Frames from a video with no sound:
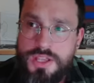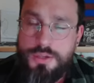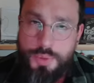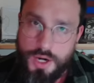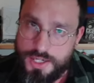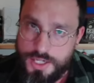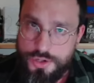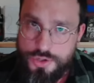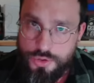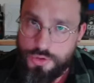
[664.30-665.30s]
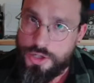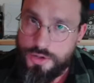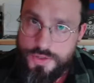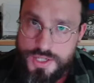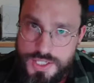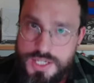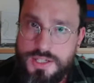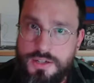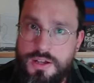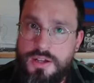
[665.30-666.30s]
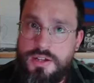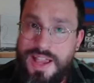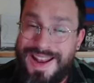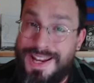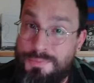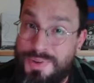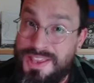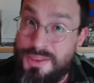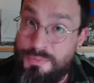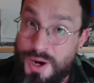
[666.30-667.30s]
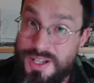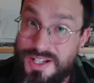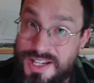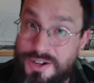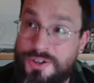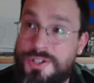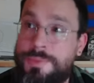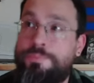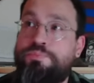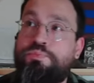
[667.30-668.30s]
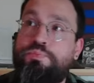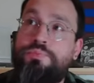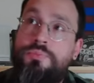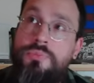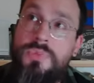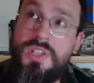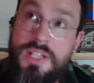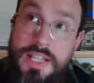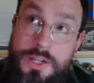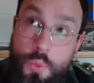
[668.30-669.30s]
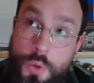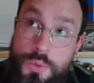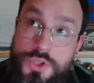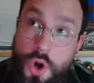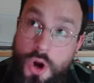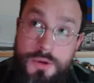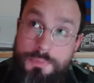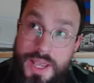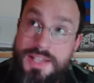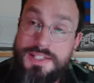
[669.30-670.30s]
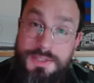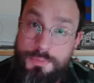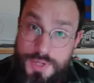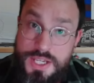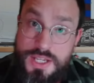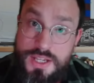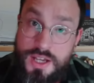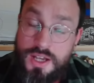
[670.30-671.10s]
the Buccaneers earlier in the season and had beaten the Buccaneers in what was on pace to be